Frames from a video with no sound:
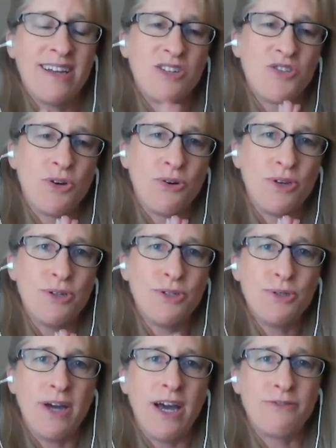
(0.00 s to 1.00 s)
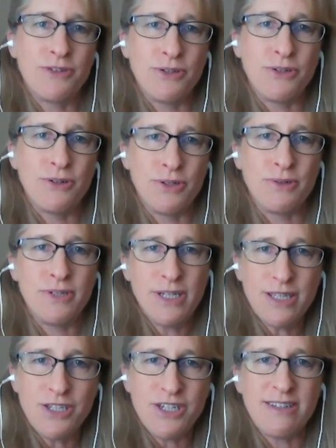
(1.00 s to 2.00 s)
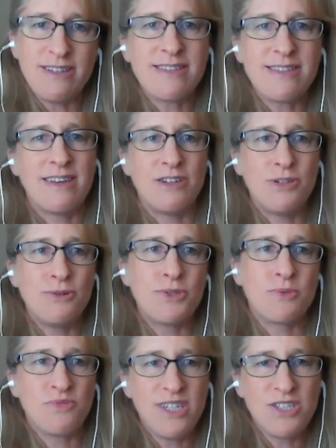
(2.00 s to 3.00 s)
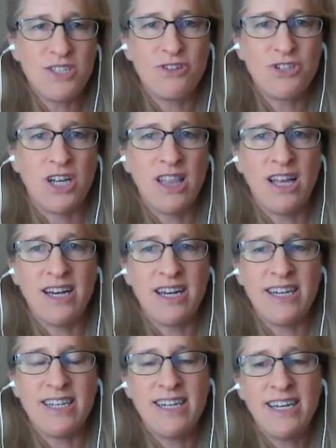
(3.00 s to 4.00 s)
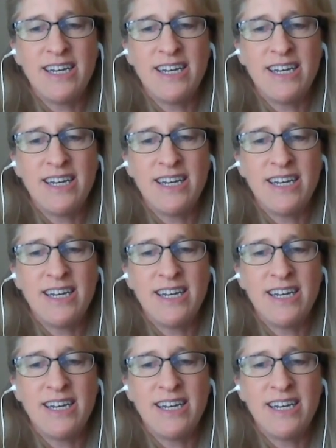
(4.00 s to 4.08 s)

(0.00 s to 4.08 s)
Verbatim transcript: So you do have to do your due diligence and do some research online.